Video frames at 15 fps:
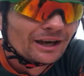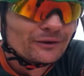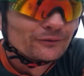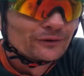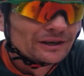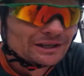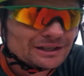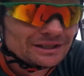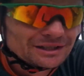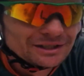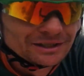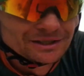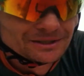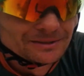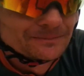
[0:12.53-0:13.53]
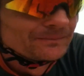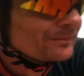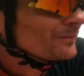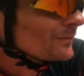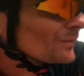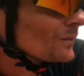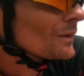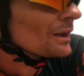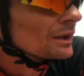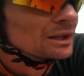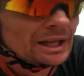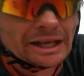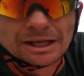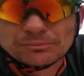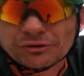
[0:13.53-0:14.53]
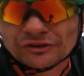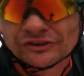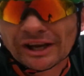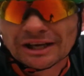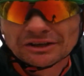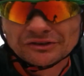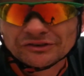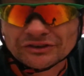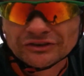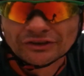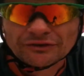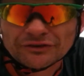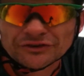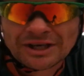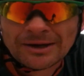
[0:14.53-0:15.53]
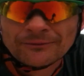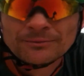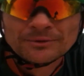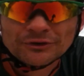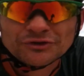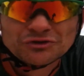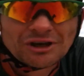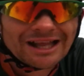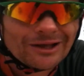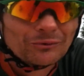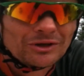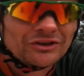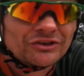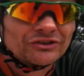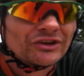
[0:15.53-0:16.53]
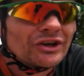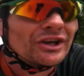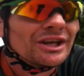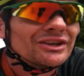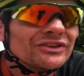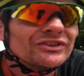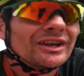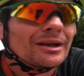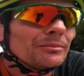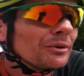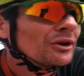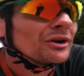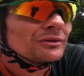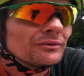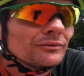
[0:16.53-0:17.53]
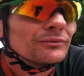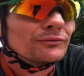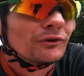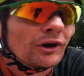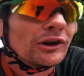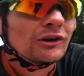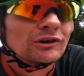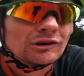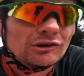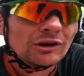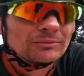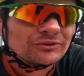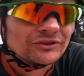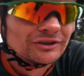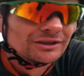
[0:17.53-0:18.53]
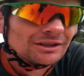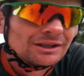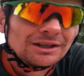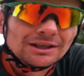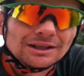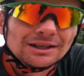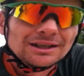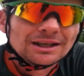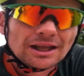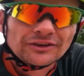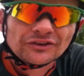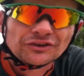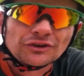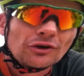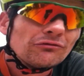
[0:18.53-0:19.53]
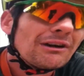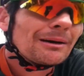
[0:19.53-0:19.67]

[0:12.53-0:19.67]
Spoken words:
and fucking leg protectors because I just come from an Australian winter so I don't get sunburnt and fried like a lobster. There's a